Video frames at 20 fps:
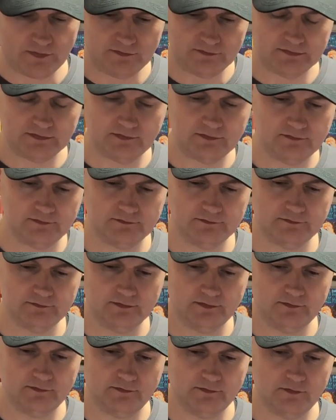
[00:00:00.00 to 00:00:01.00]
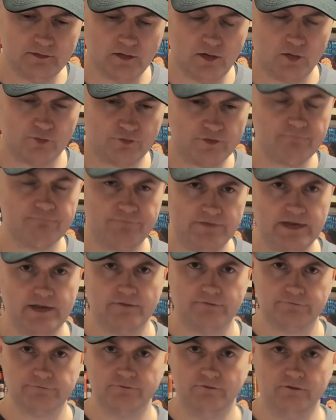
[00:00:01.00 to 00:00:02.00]
well, we're in a
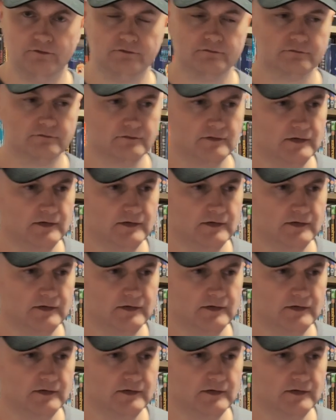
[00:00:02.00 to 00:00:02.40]
video store.